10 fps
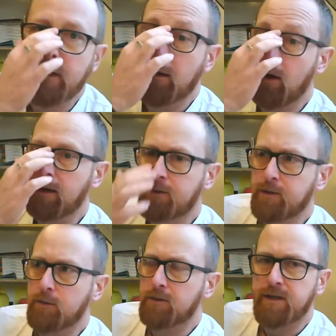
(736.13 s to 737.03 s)
really like
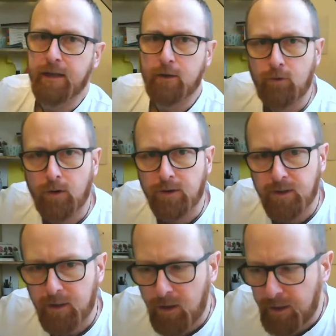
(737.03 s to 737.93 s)
to get
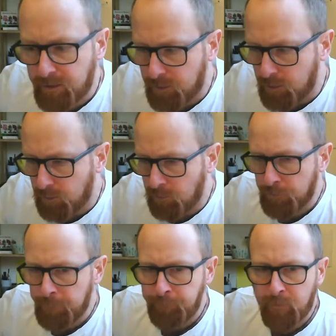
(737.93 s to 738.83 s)
across. I'd like to
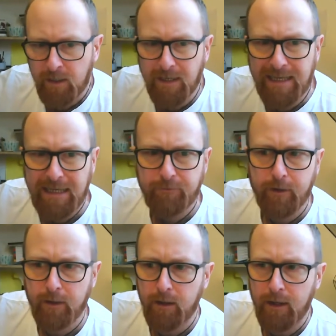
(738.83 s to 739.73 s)
leave
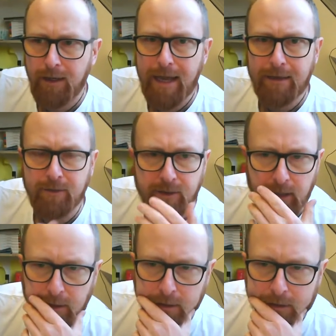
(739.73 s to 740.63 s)
a
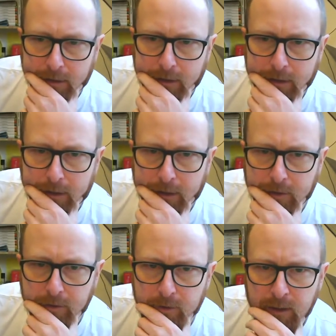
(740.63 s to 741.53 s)
legacy
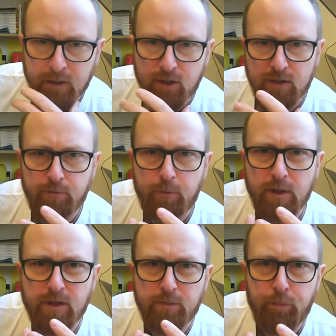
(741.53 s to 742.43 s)
and just
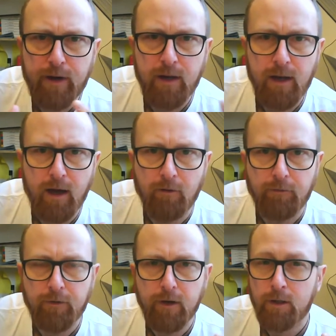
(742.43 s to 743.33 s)
spread a
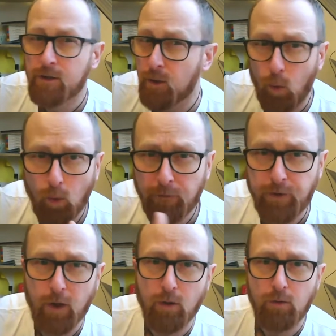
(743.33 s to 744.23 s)
love to all of
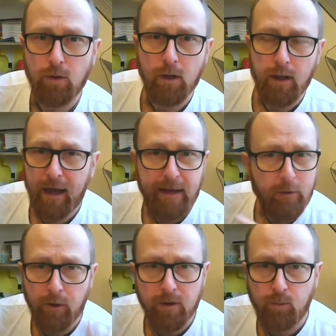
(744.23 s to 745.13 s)
you,
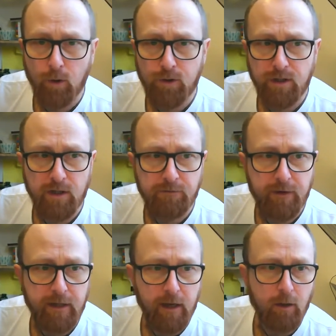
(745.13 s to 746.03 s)
anyone that's watching this
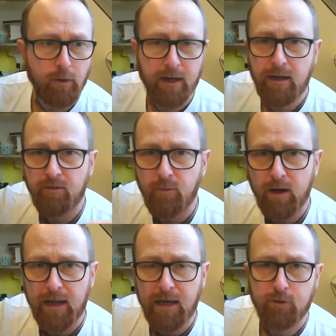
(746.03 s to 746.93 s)
video and any of
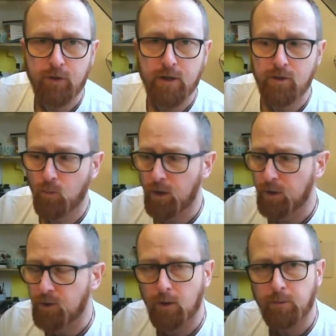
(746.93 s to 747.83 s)
my illustration
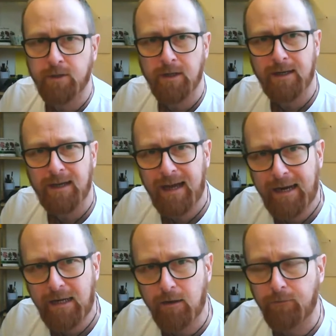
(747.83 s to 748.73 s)
workshops,
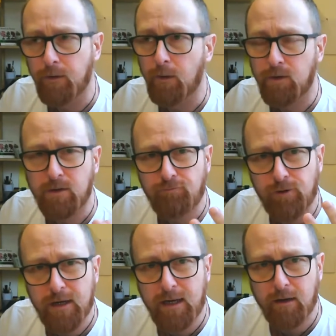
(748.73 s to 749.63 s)
any of you. I'd just
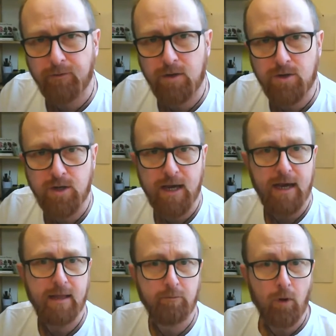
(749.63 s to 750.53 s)
really love to
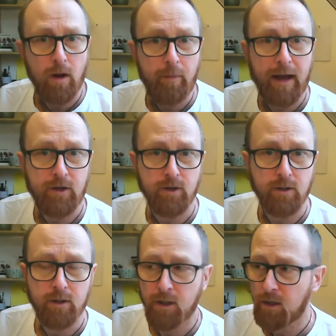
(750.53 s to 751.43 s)
share my
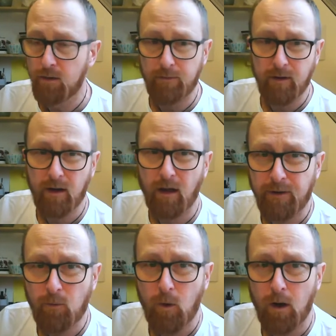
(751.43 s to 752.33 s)
passion of
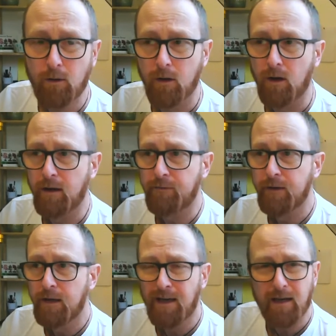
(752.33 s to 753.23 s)
loving wildlife
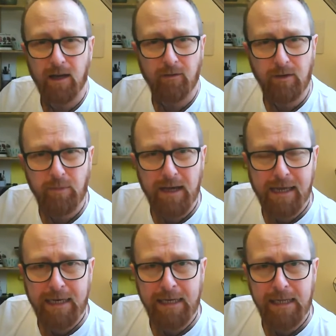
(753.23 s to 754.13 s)
and loving being
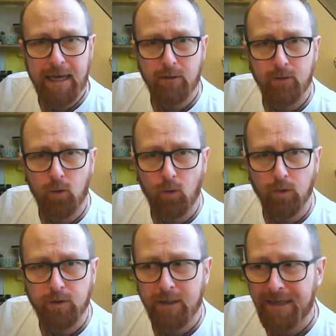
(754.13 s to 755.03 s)
in the
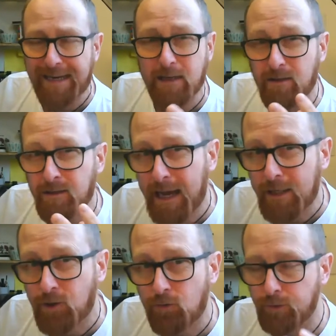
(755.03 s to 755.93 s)
outdoors in its
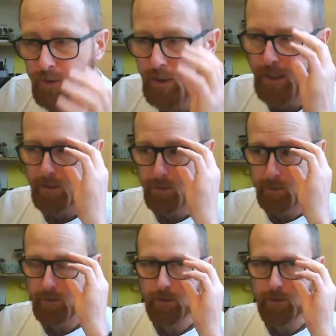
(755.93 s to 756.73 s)
natural state.